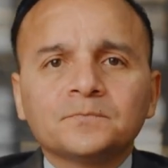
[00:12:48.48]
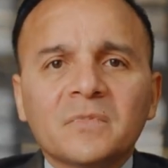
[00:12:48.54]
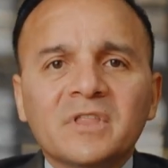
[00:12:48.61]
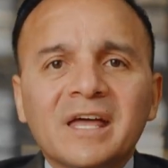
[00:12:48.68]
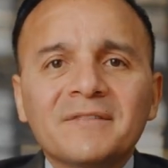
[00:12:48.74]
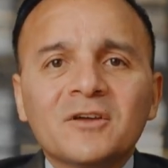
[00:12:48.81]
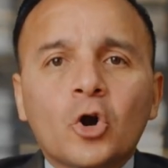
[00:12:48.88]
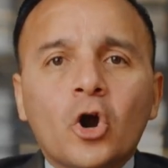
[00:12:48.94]

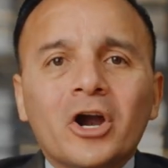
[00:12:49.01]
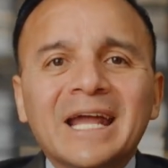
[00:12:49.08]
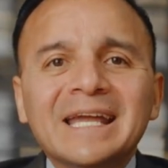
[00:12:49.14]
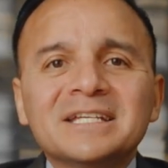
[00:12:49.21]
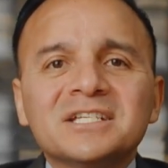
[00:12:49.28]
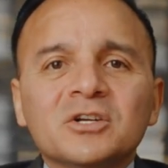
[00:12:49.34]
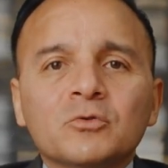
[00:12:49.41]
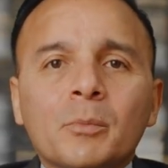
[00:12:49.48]
Then there are
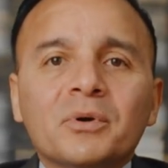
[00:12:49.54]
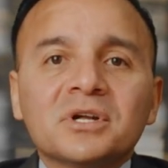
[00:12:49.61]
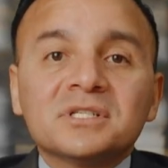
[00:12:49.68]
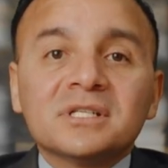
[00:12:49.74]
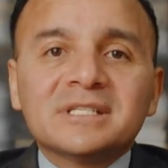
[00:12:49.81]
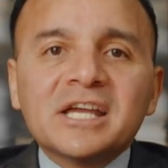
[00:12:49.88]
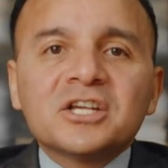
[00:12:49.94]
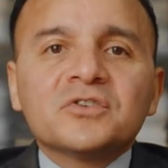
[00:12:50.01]
agent
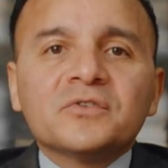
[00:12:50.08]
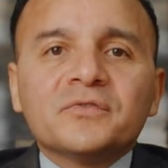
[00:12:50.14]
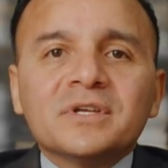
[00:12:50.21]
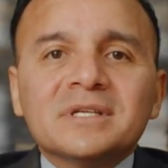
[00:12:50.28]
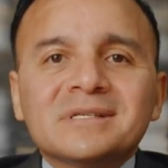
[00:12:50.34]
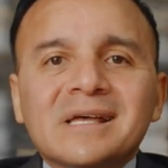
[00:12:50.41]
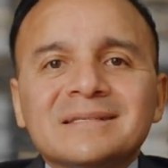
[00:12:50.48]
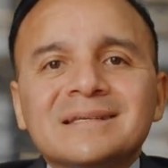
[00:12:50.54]
representation
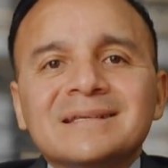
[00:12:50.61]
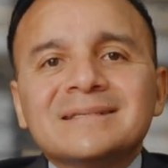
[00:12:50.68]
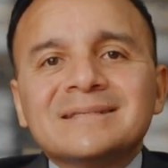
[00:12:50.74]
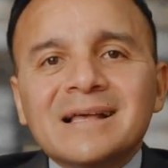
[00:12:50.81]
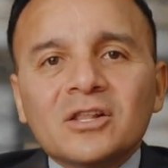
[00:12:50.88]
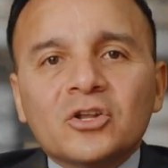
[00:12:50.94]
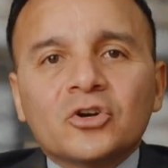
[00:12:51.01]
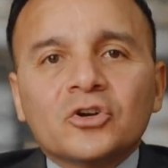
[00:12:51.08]
fees. As a
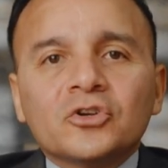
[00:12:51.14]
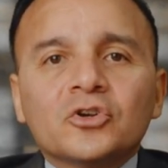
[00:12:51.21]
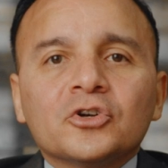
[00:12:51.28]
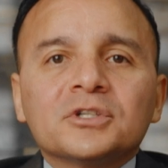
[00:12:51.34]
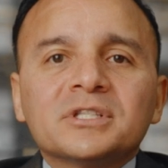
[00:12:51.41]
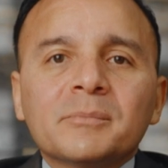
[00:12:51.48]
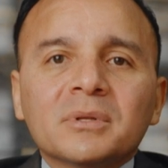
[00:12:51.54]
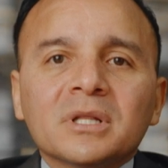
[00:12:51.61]
seller, you're
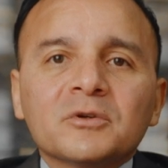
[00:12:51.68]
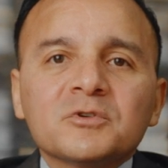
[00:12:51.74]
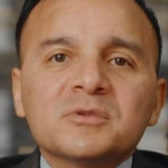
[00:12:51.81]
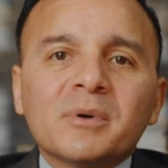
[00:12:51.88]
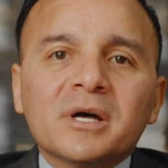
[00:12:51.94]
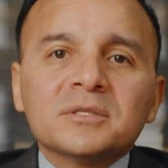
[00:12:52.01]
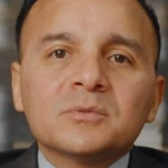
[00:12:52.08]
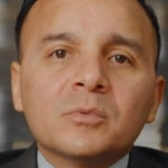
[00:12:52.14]
typically
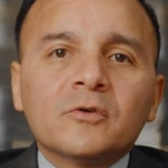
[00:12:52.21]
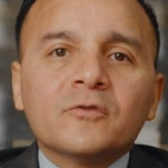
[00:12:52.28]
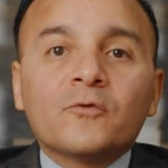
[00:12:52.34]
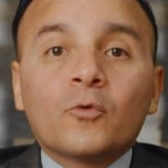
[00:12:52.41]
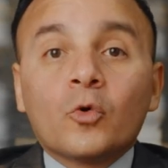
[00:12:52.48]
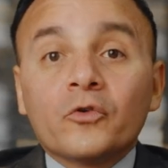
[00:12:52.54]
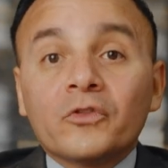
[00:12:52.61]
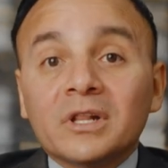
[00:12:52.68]
responsible
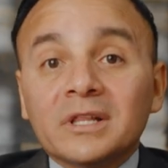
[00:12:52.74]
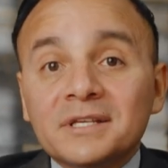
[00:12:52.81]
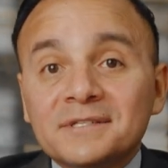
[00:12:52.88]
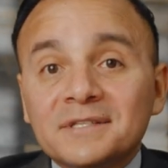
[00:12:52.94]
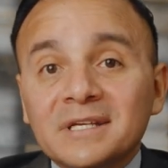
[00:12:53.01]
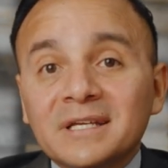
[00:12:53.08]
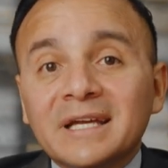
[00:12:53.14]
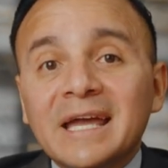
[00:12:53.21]
for the
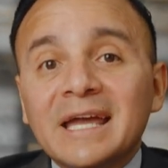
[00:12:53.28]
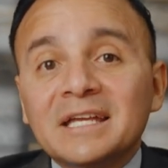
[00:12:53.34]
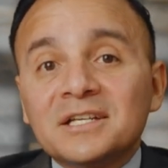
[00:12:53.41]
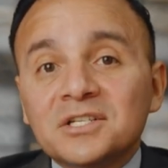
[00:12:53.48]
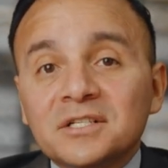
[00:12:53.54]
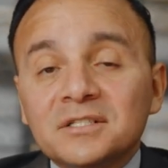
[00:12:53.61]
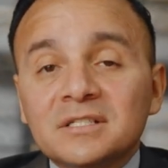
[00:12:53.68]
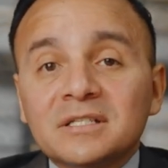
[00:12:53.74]
listing
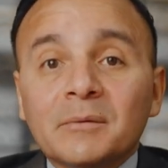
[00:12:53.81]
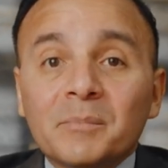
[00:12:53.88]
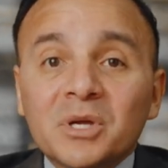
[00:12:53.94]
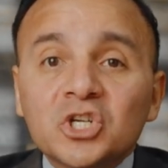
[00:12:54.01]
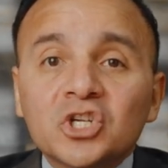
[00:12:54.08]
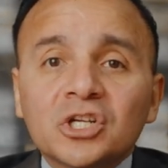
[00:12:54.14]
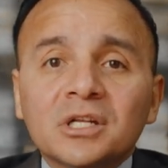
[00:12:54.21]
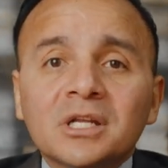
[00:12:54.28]
agent's
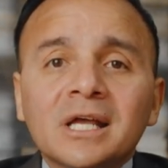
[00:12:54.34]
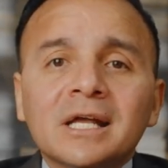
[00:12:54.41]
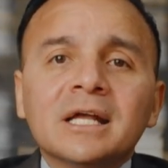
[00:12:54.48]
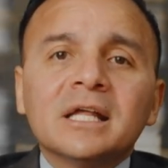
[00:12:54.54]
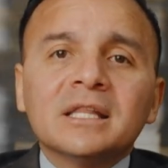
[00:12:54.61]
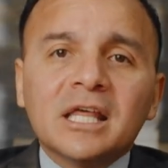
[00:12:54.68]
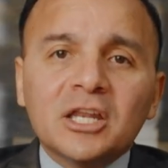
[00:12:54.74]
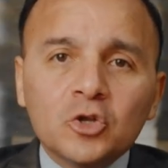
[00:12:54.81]
commission
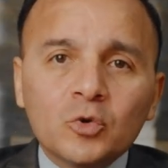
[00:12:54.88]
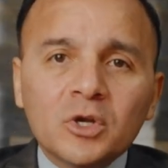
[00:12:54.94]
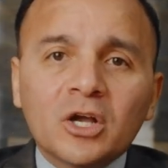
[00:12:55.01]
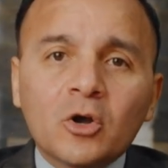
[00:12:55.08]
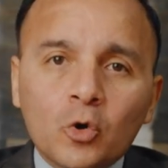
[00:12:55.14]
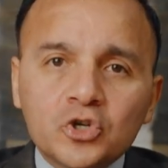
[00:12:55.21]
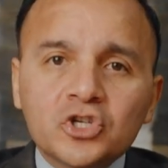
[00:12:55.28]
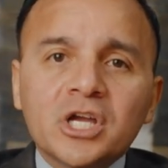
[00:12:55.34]
that you
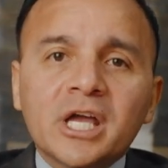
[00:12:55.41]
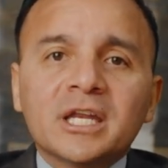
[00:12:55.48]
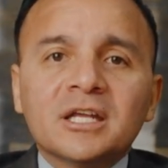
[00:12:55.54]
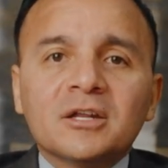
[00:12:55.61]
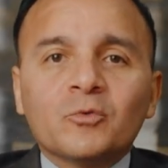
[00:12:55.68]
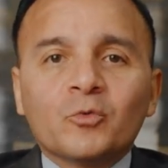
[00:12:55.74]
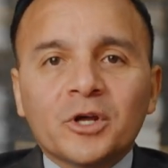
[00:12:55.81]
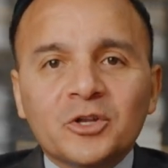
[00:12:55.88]

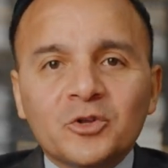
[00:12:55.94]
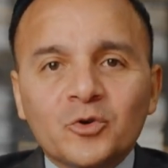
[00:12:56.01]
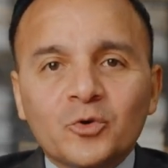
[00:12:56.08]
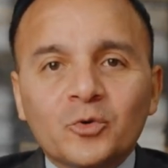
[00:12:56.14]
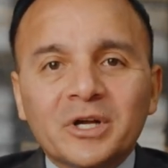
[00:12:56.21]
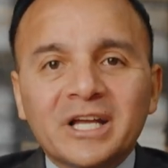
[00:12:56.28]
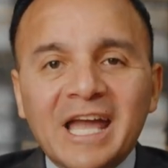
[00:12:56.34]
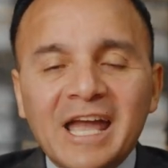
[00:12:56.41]
negotiated when
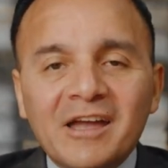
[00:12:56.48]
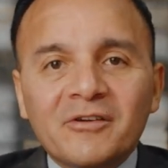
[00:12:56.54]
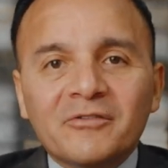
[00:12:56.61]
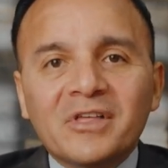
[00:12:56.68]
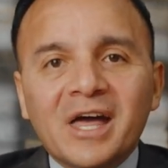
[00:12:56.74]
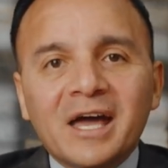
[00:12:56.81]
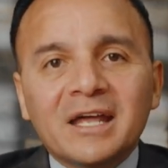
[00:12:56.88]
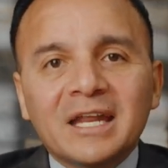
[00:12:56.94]
you gave
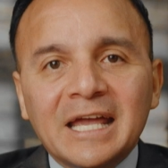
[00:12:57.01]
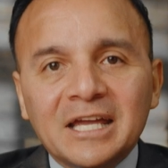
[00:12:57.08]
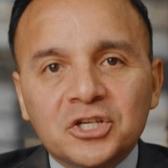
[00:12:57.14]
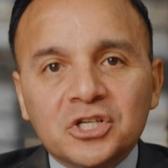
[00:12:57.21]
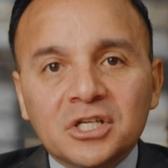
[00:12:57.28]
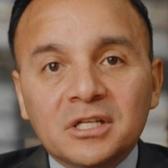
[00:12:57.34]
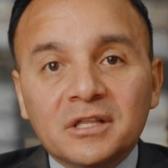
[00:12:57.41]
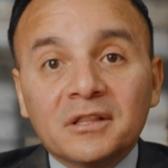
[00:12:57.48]
that
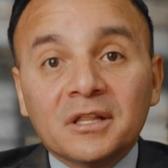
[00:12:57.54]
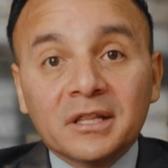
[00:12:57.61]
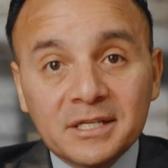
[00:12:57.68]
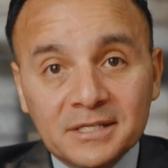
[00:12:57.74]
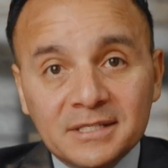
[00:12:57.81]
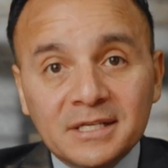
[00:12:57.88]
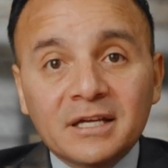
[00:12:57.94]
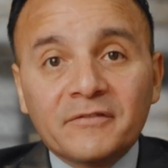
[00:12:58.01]
agent the
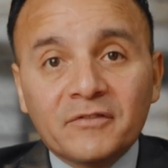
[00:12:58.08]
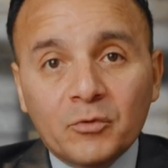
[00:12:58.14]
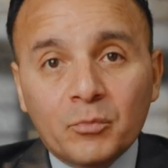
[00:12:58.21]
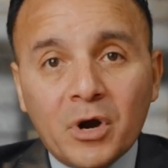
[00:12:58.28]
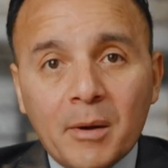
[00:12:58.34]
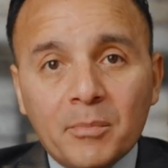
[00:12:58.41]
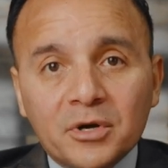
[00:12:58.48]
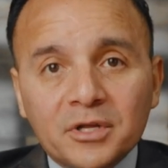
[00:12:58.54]
listing of the
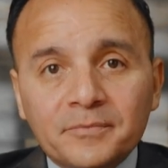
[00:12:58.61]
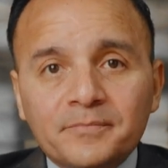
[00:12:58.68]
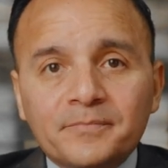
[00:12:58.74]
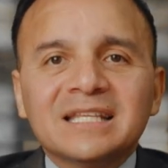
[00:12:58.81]
property.